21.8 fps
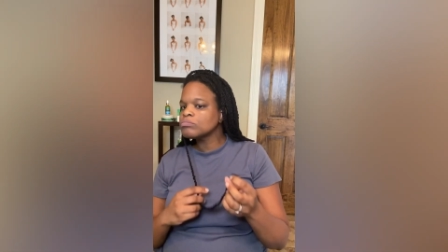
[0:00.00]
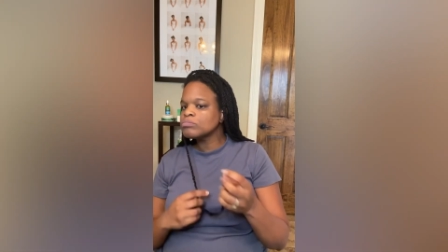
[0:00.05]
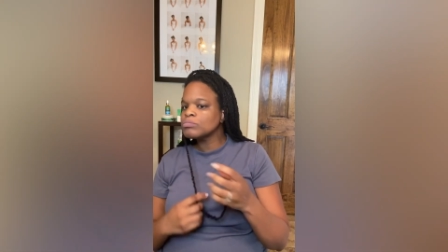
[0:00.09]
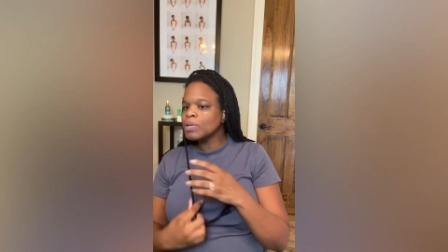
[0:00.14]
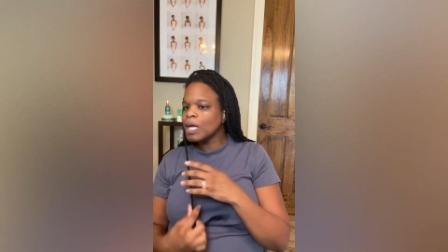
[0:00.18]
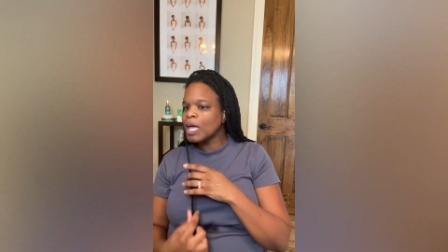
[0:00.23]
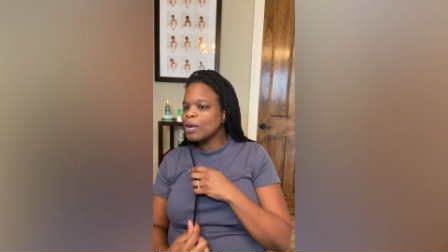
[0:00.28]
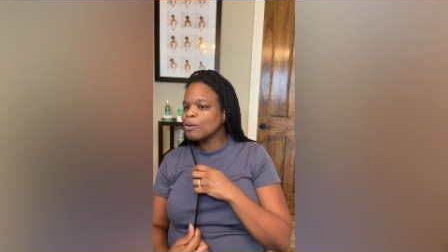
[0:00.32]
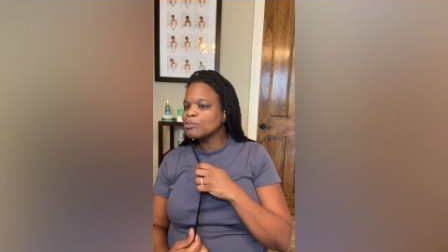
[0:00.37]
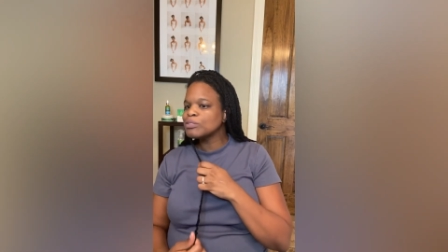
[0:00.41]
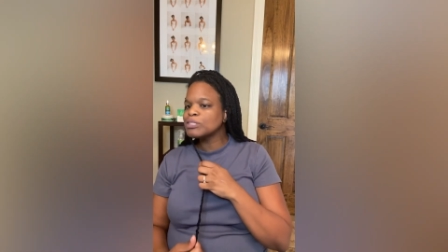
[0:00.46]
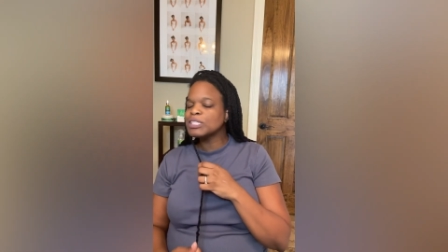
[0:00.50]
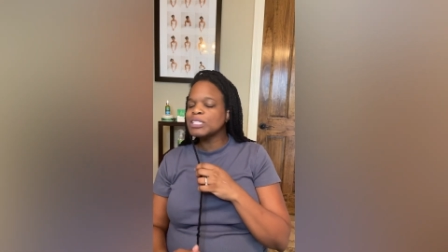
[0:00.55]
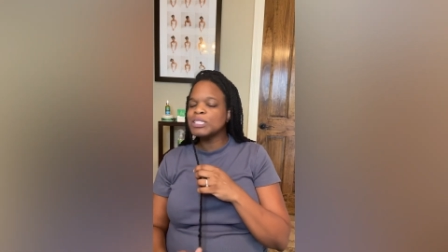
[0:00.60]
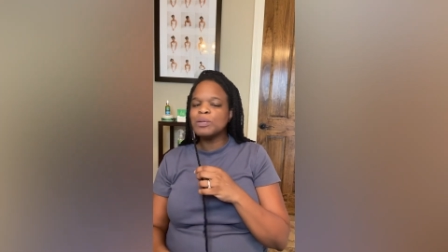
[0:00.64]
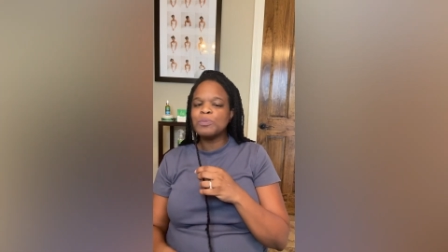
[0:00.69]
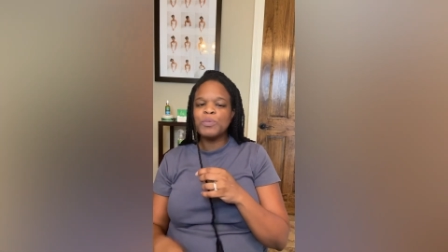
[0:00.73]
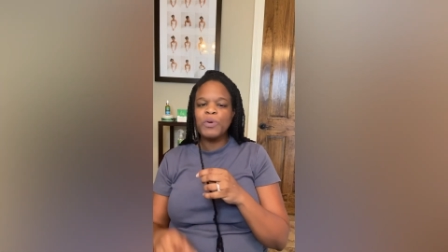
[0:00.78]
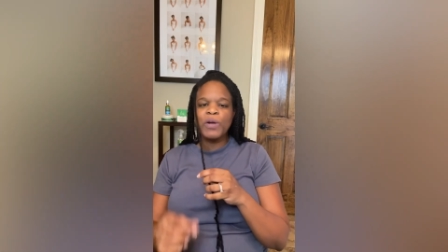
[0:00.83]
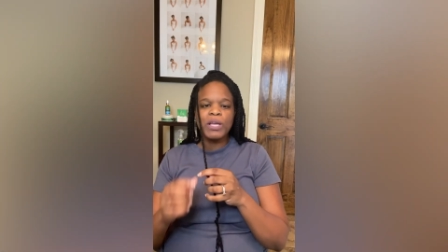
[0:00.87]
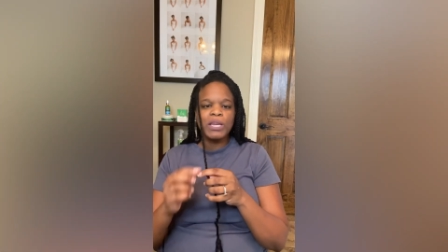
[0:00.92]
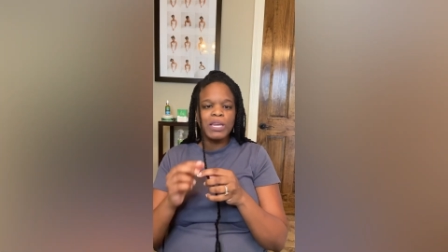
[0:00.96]
I don't see
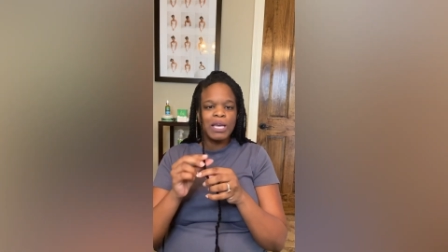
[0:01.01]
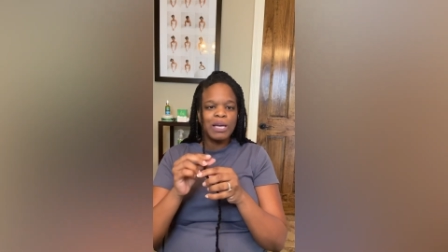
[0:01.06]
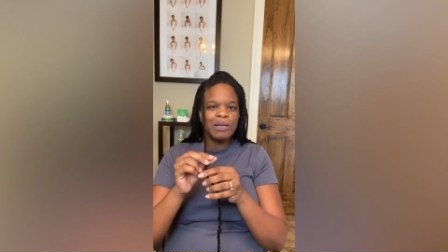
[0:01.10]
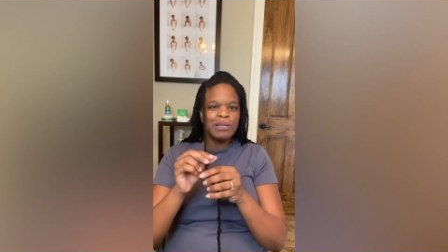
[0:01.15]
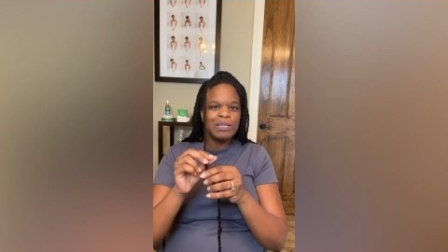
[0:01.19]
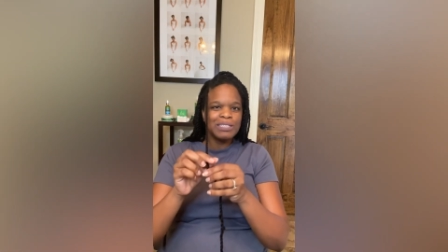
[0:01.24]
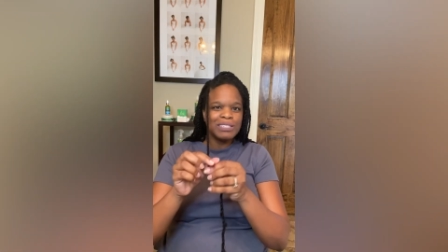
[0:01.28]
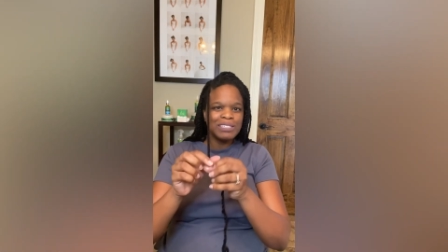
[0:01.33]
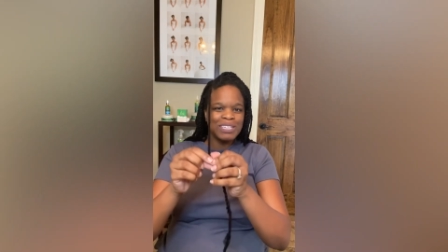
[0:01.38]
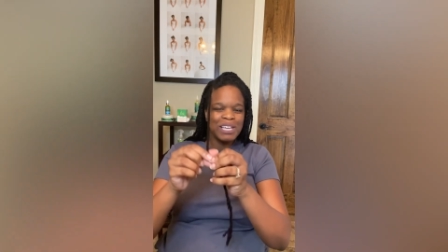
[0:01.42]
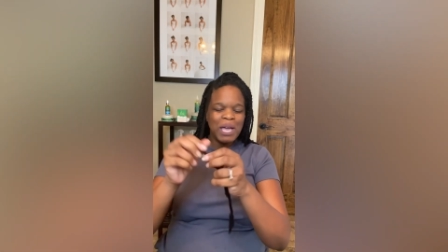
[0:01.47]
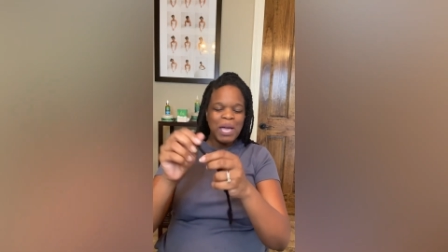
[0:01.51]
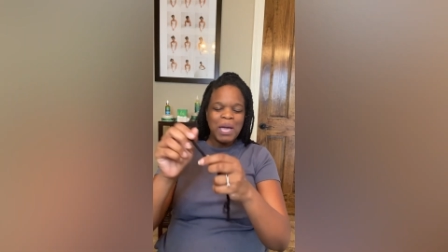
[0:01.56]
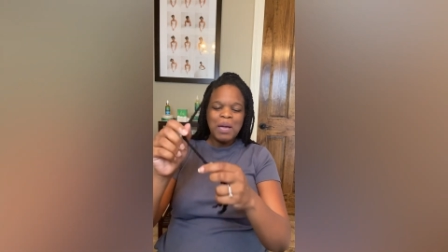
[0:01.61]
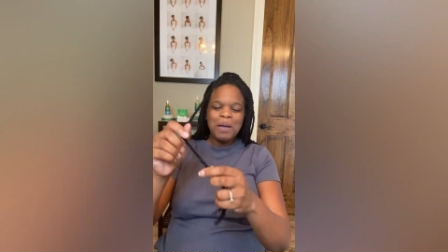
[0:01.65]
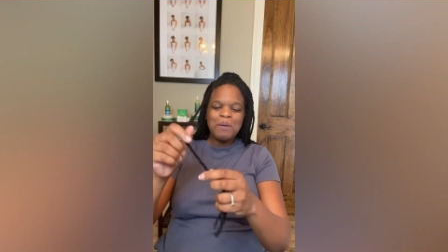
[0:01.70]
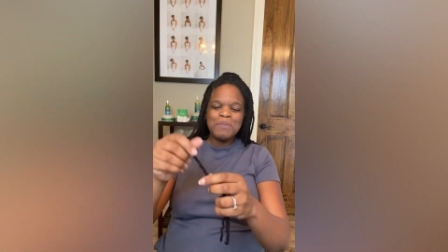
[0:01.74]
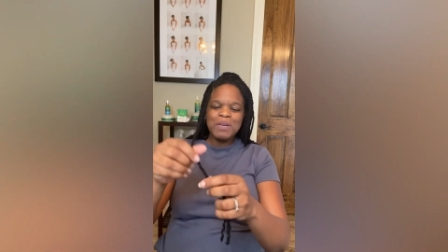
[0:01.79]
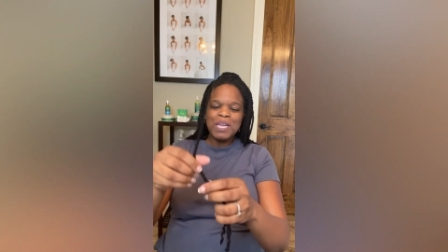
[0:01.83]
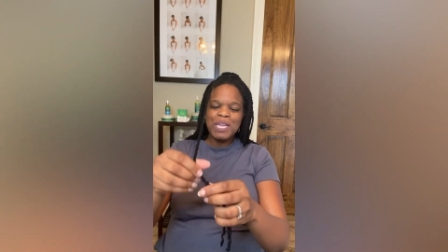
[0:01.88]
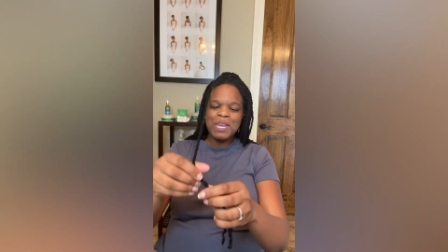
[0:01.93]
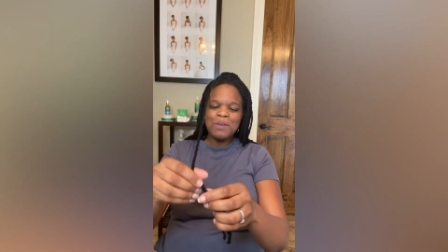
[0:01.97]
them right now.
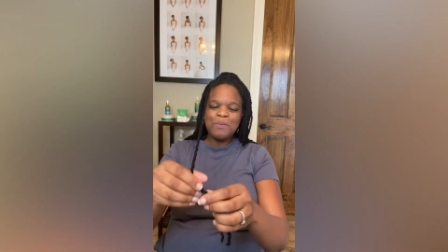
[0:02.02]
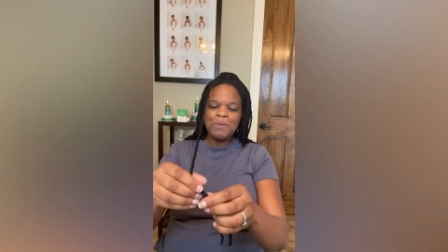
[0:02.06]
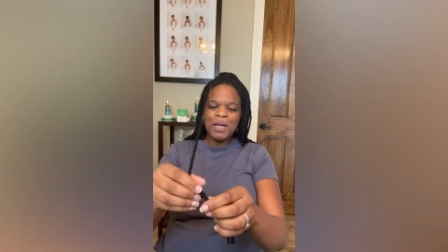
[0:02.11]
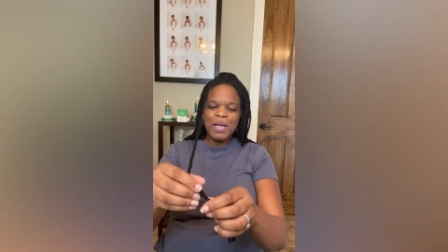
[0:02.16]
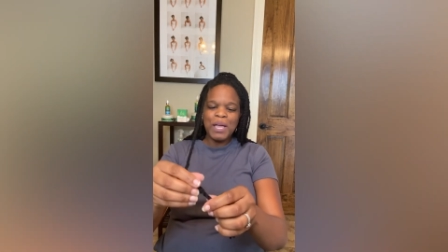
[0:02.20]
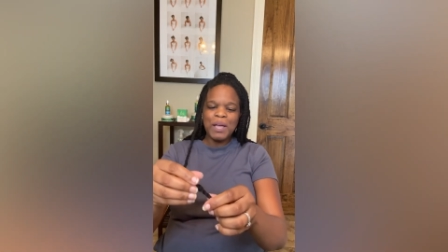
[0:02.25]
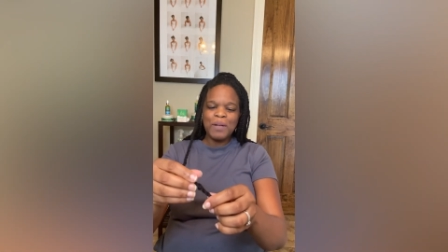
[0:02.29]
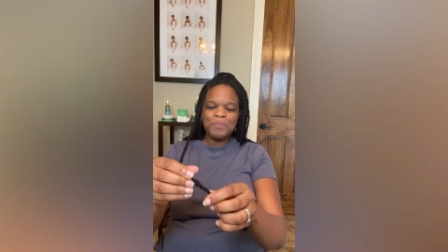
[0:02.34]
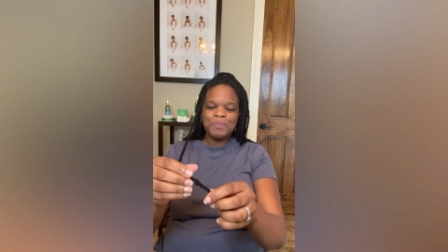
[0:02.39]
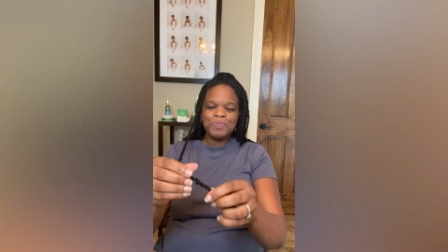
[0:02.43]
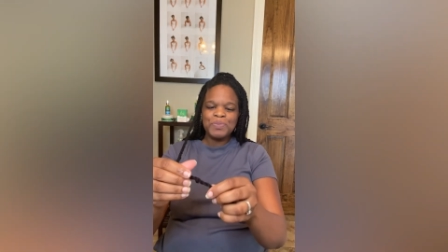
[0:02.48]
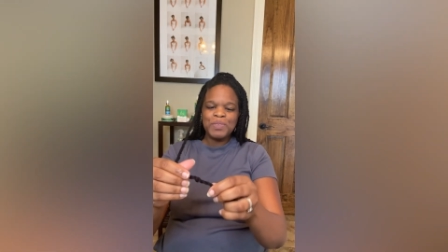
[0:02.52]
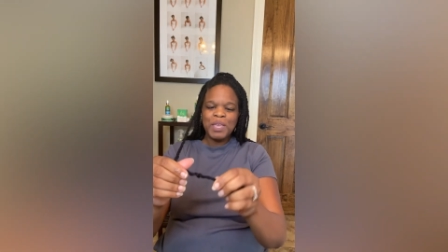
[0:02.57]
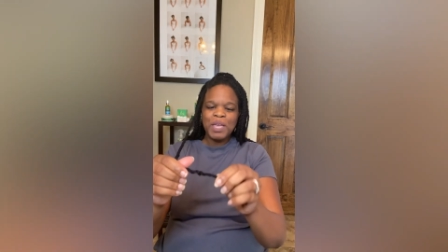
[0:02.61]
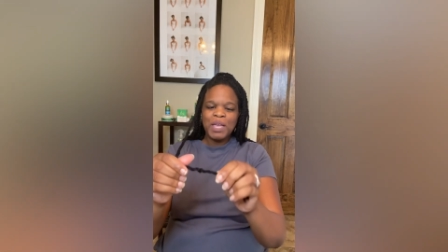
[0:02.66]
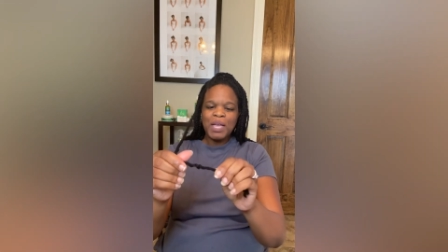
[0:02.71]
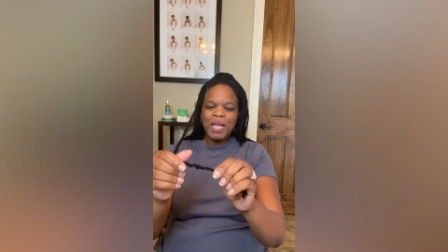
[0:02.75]
But anyway,